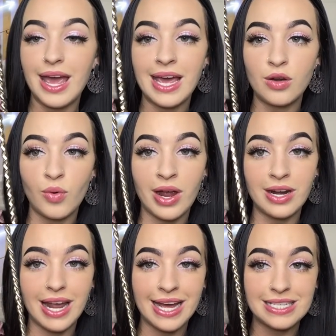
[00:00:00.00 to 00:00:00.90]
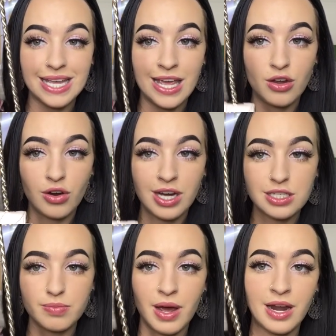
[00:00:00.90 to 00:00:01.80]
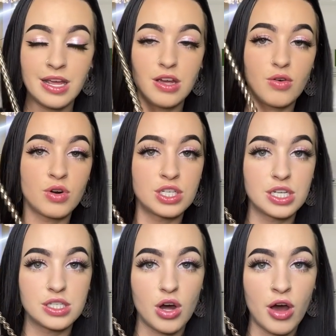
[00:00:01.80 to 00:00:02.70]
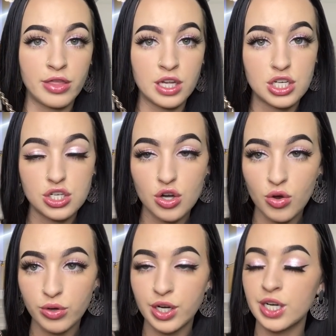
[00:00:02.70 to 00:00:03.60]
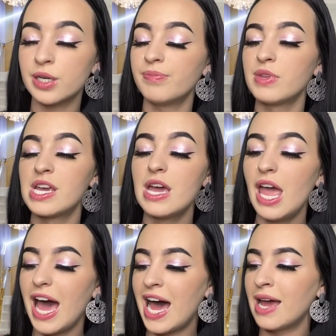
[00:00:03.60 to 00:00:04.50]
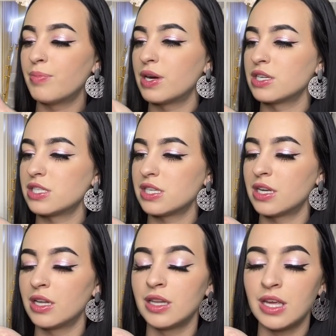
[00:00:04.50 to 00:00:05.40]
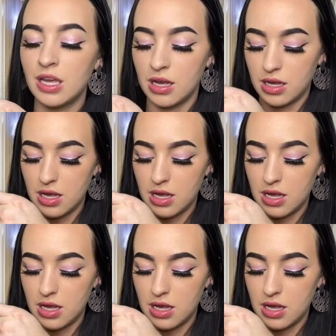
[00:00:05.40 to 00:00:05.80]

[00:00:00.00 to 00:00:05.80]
and wear it as a crossbody or just on the shoulder. I personally